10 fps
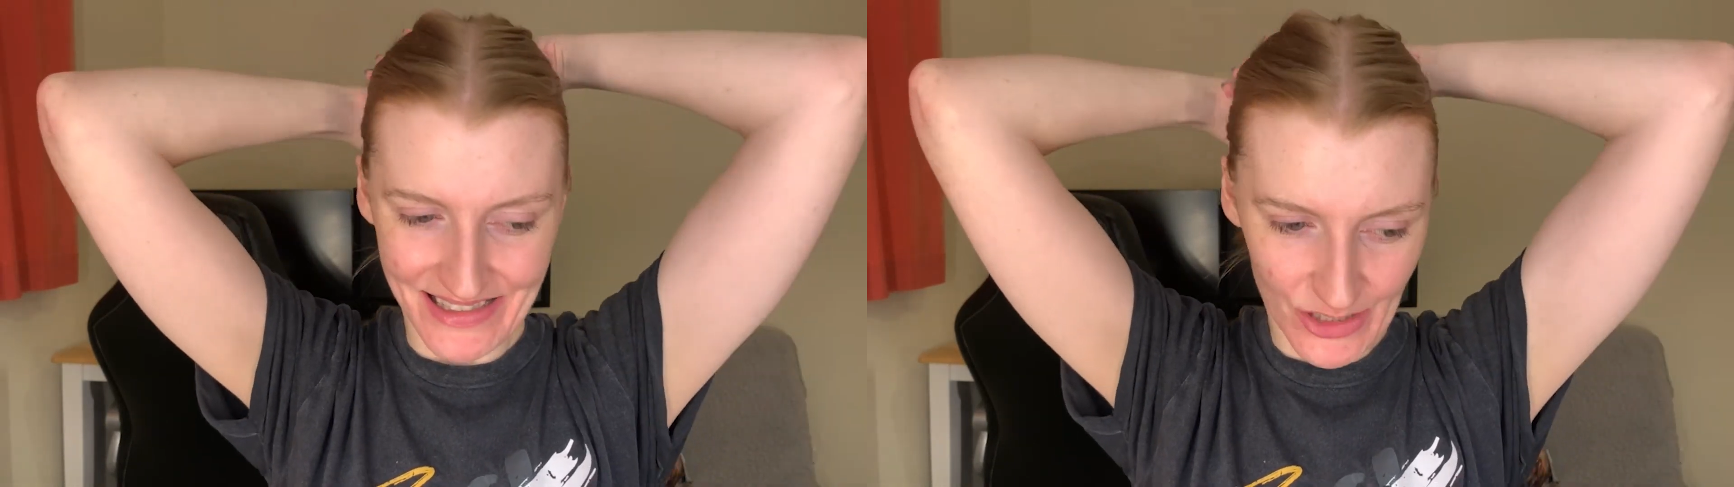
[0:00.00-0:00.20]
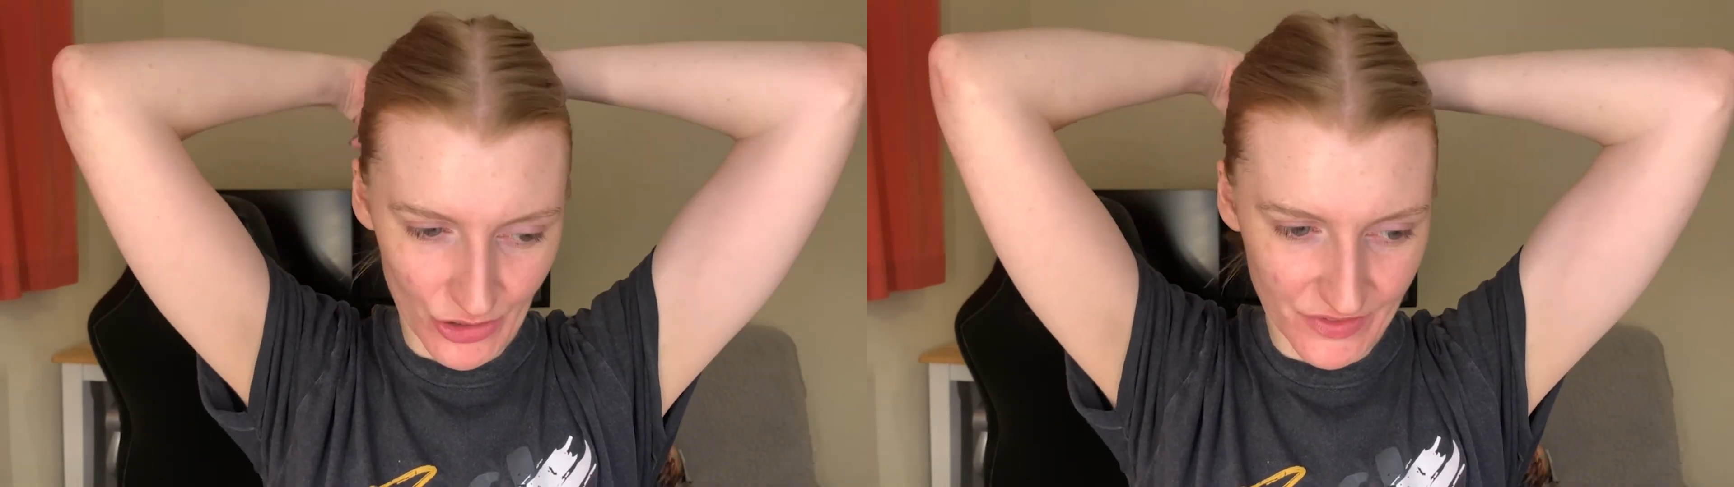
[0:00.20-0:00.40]

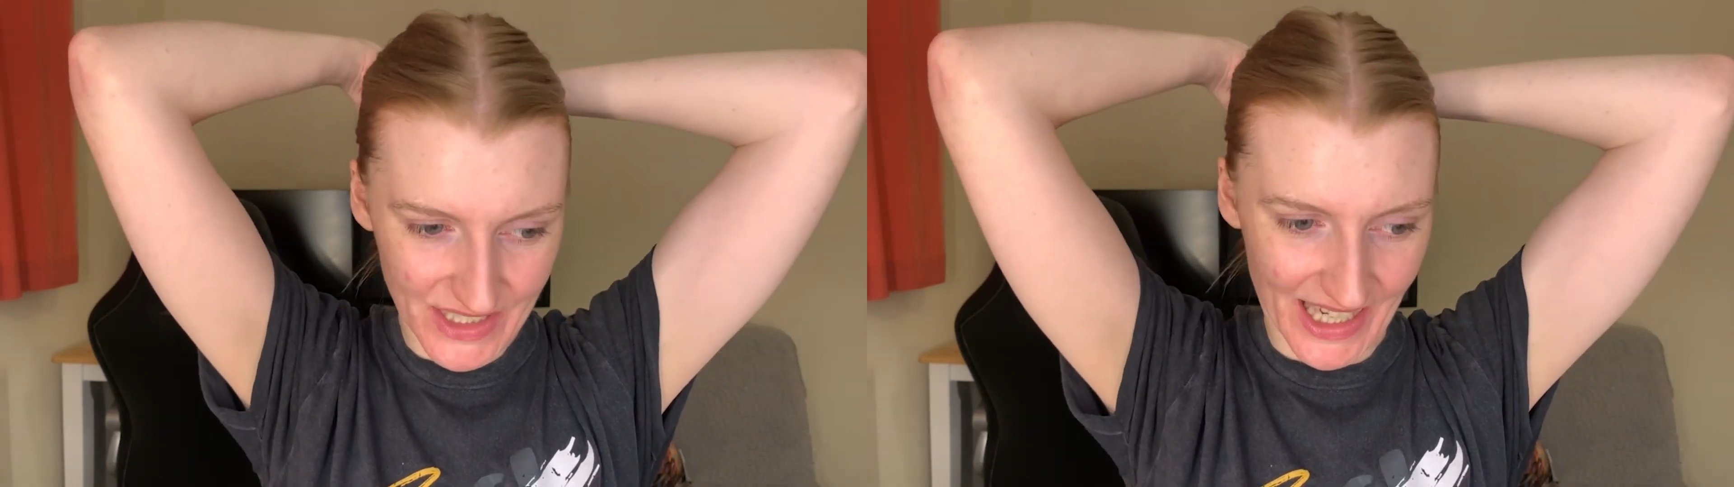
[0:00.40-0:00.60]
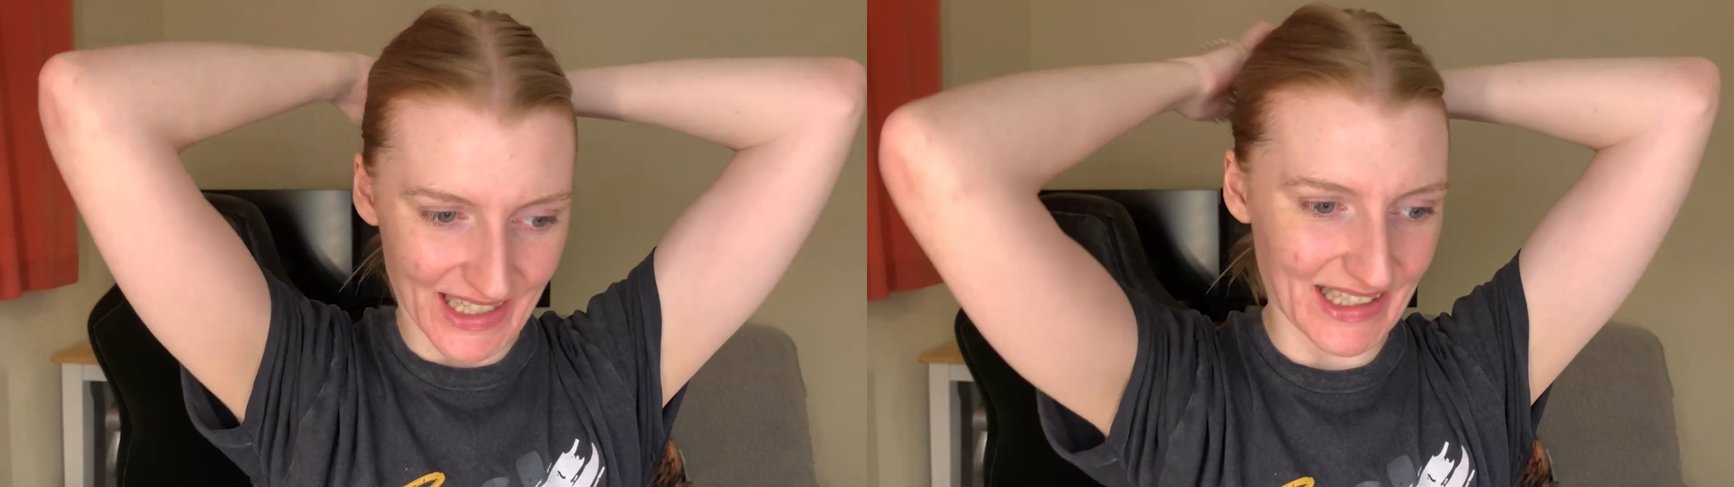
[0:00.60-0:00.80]
sort of
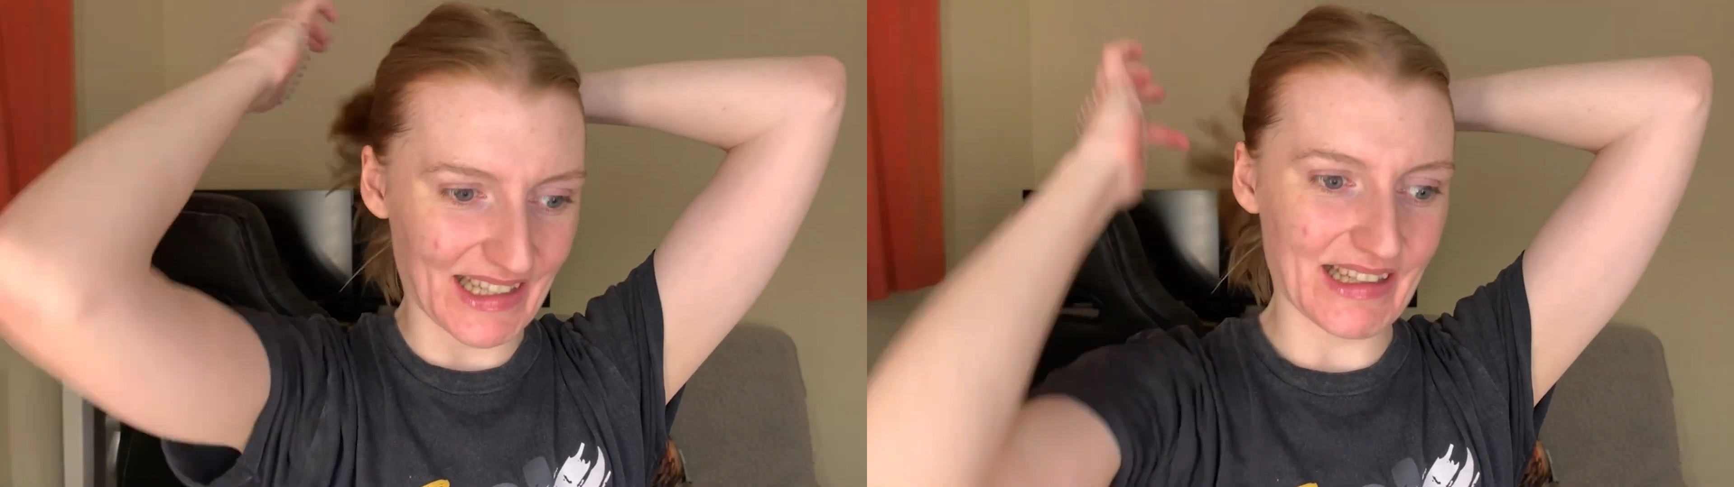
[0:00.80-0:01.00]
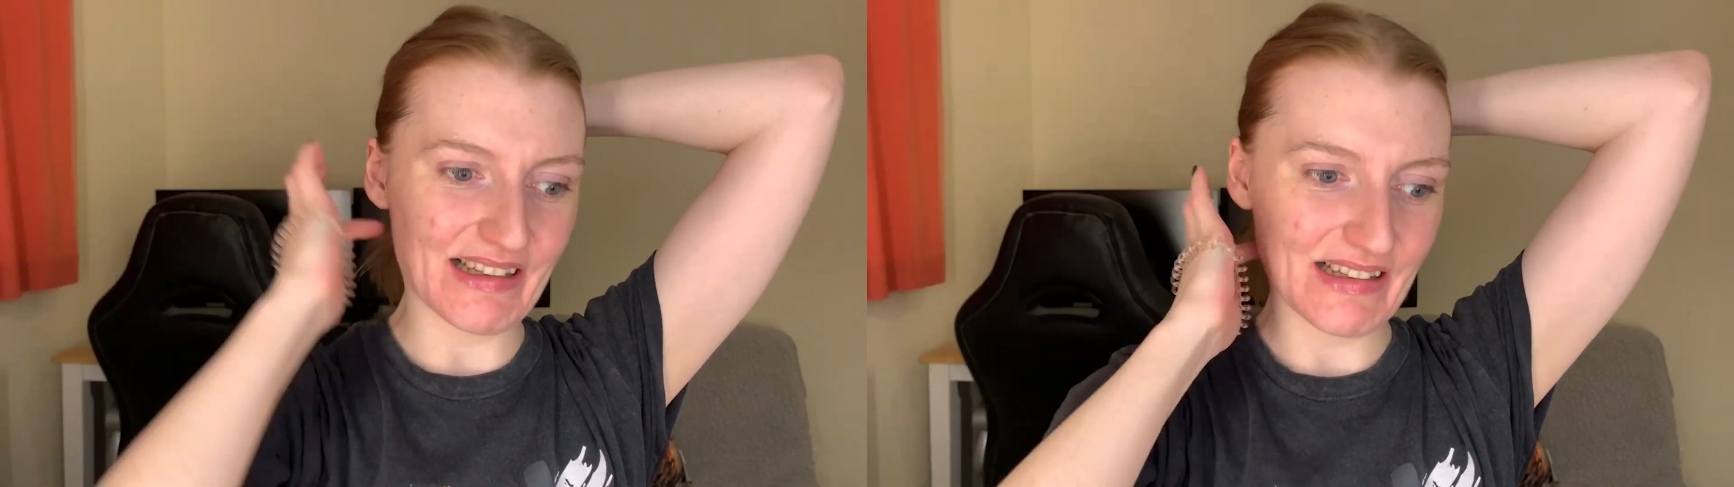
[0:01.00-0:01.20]
technique.